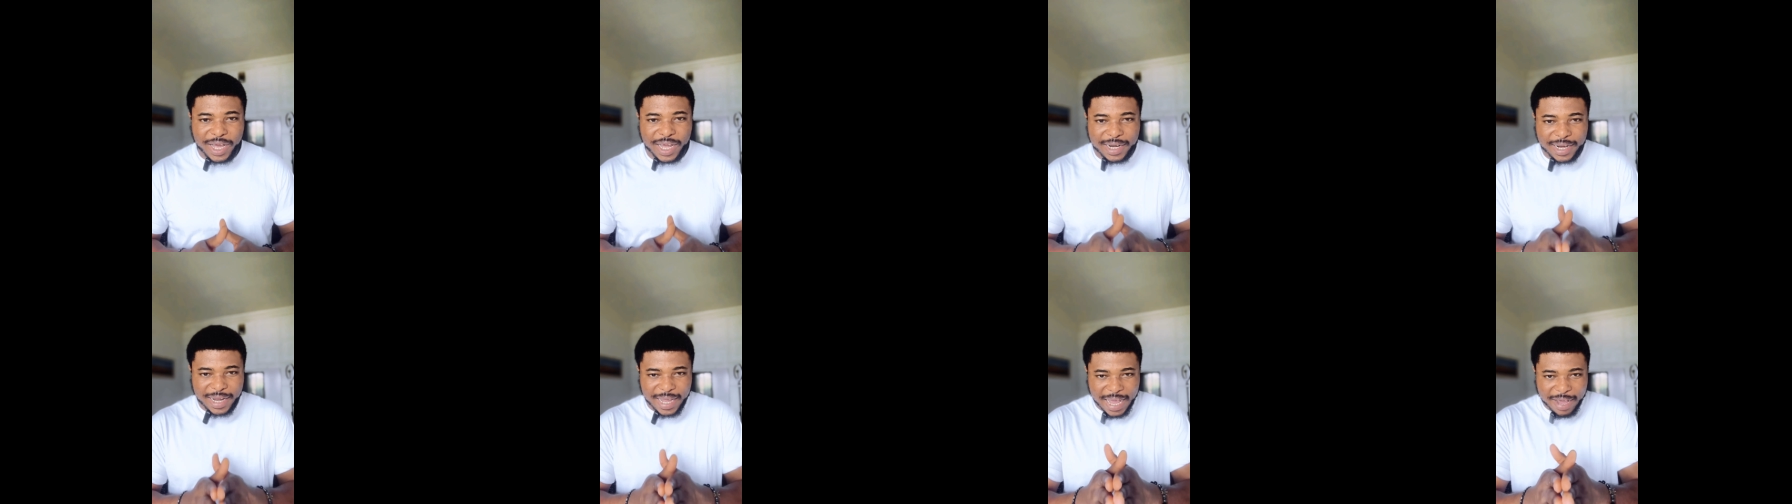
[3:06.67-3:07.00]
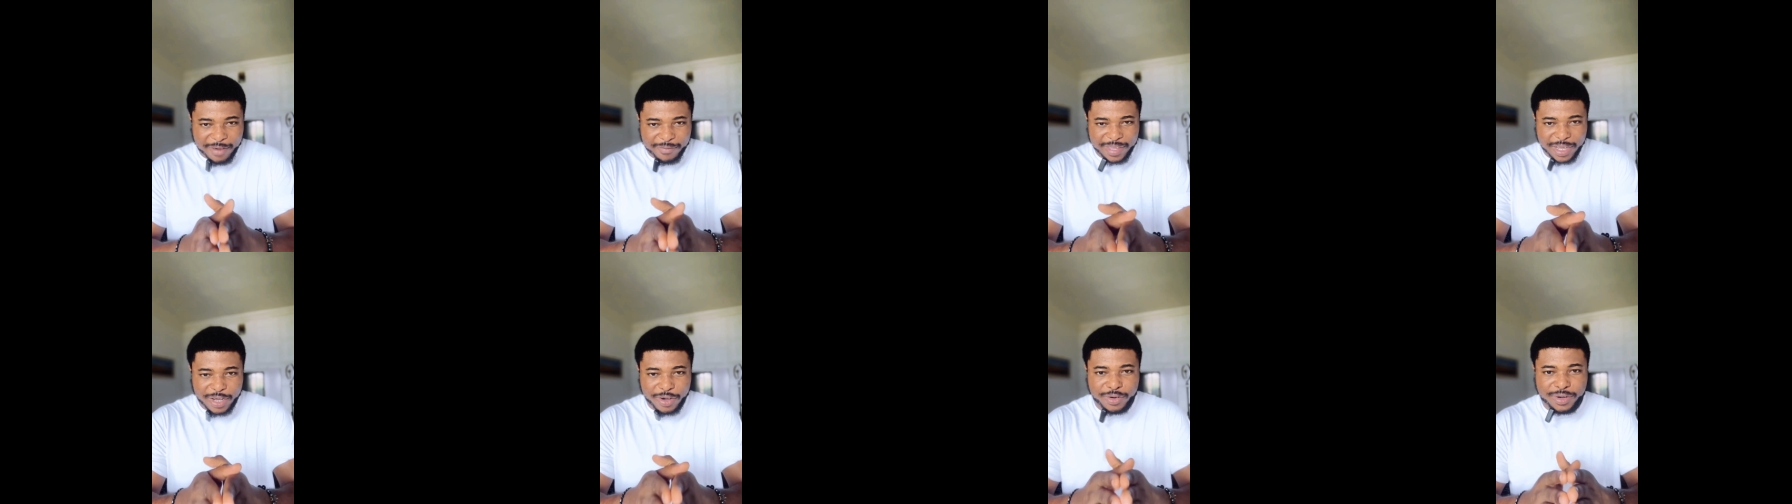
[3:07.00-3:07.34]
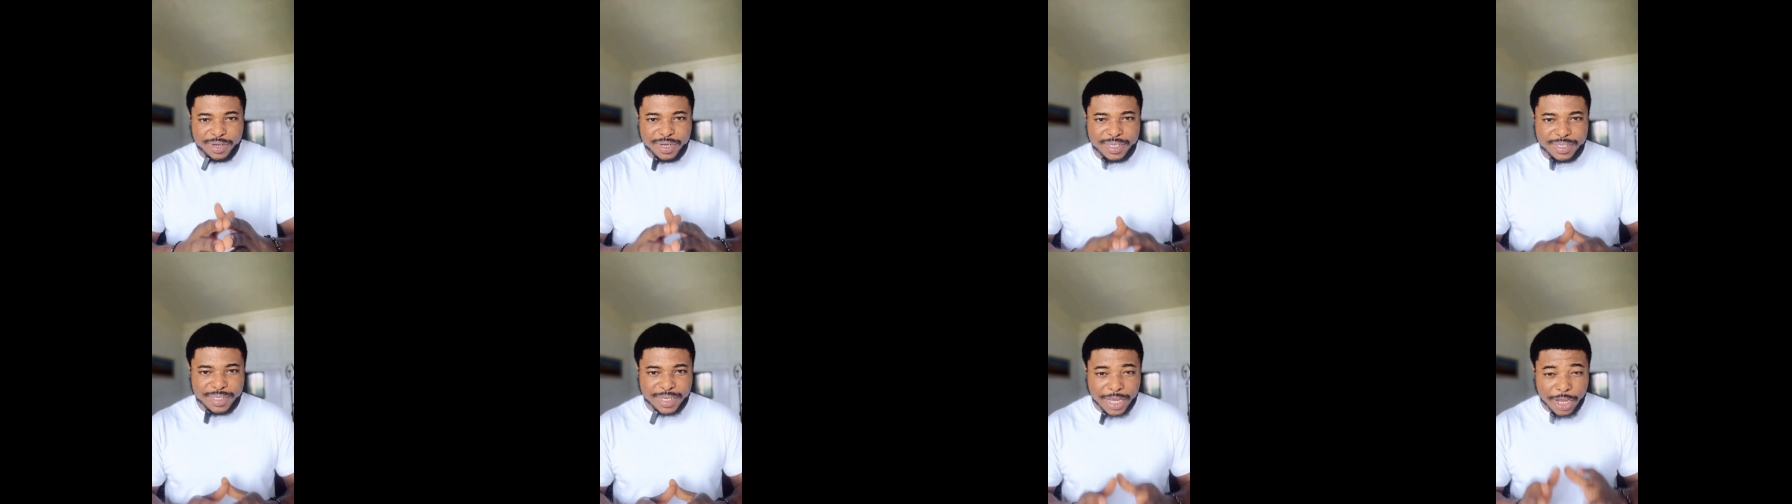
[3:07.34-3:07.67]
and have their own
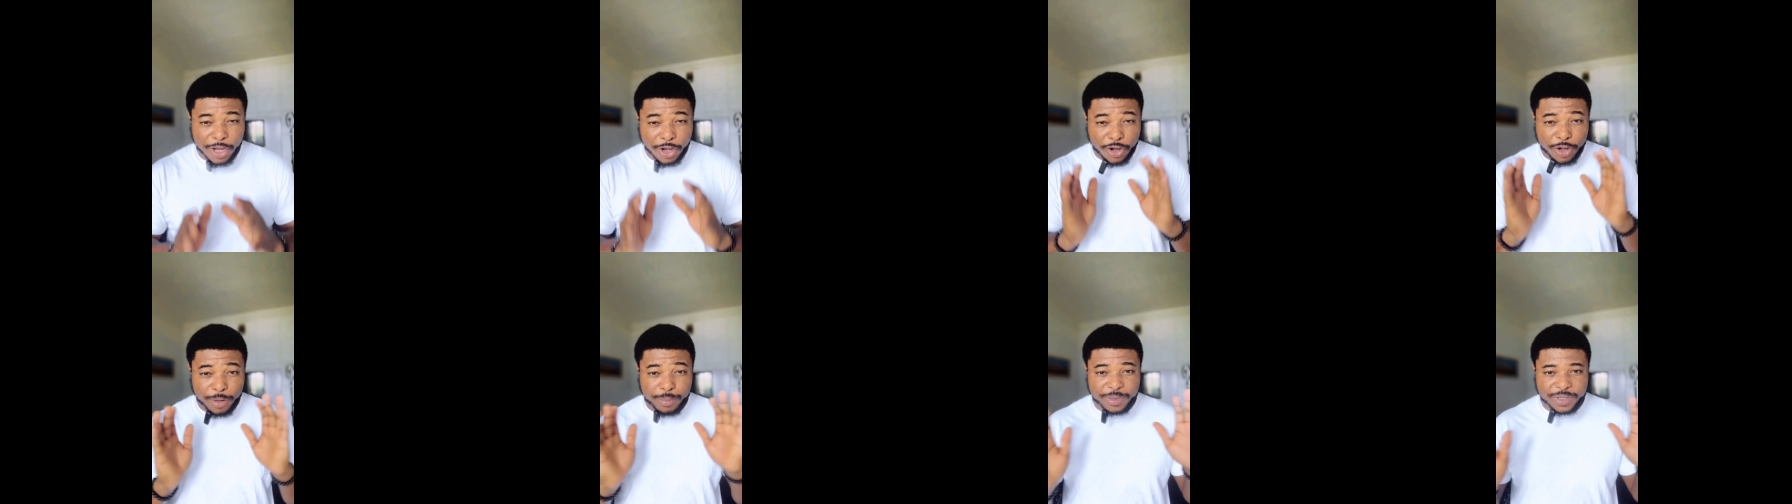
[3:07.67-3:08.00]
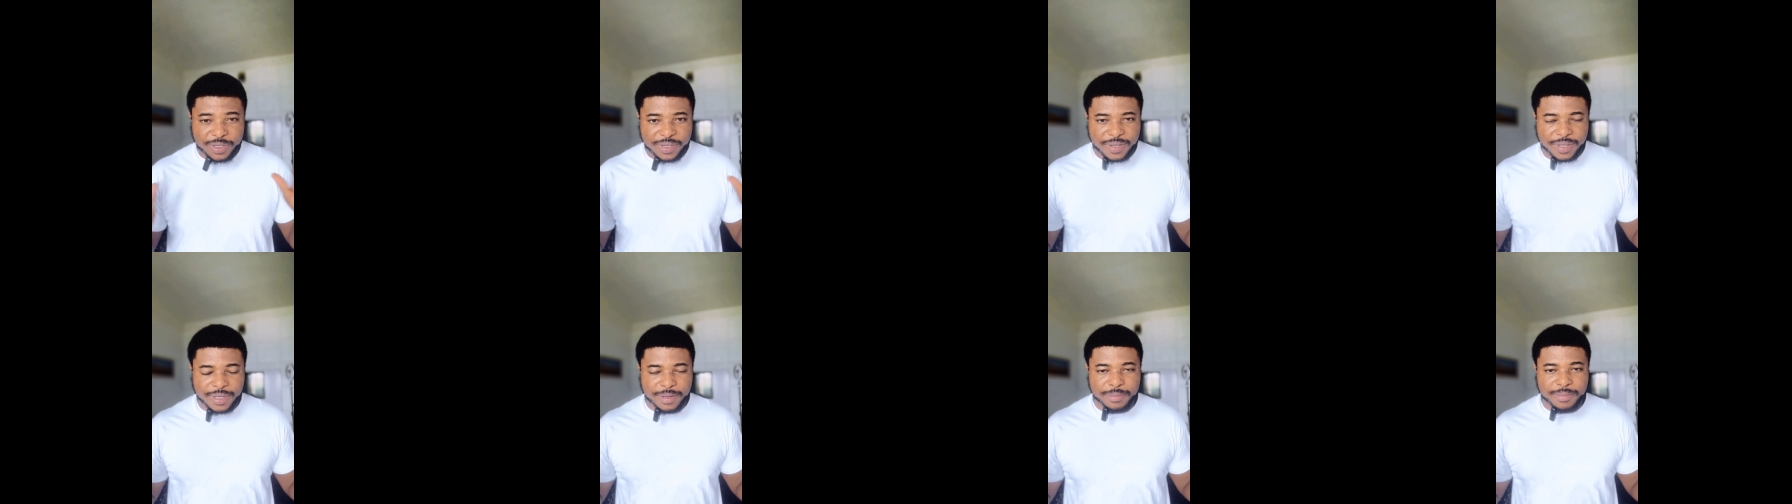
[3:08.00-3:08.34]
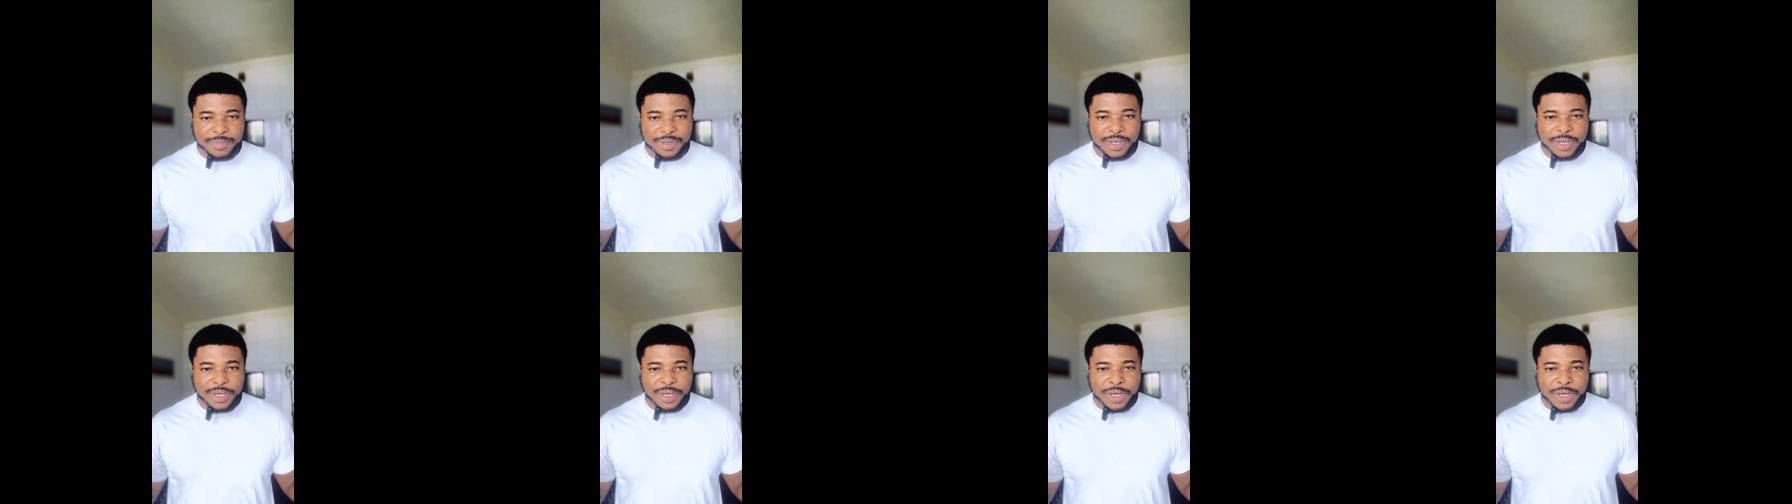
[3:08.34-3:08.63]
desire come to them